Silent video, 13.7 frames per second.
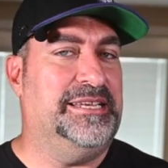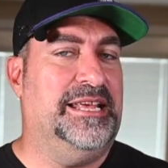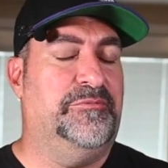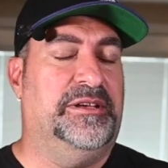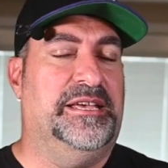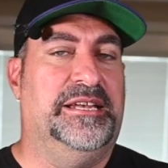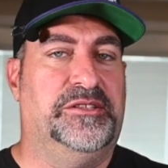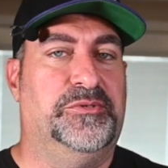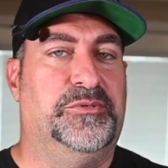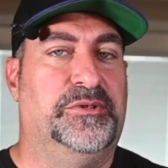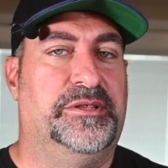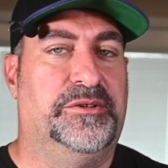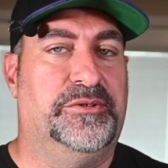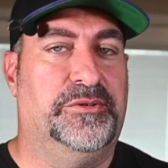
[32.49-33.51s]
Today we're here to do
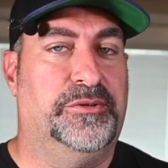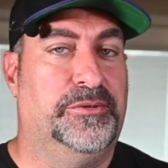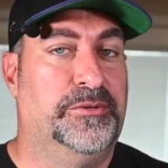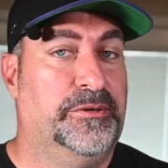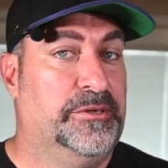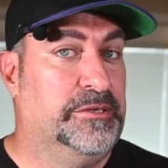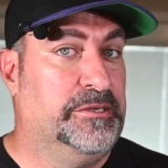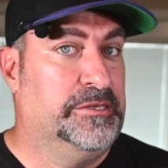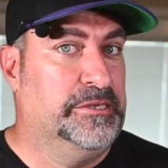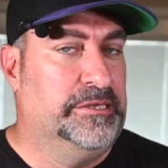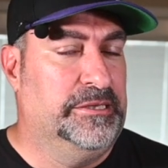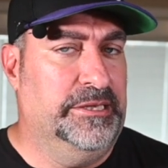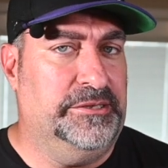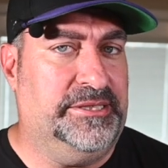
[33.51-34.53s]
a little,
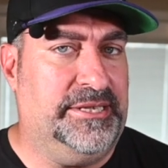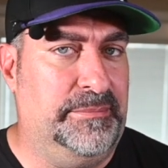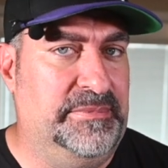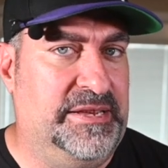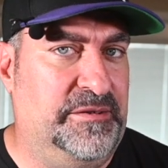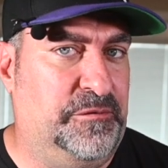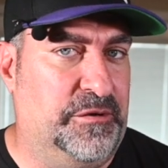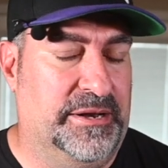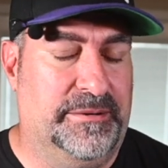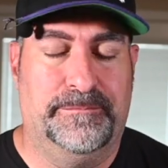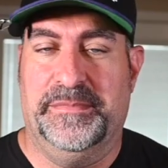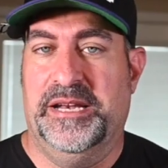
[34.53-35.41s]
little something different.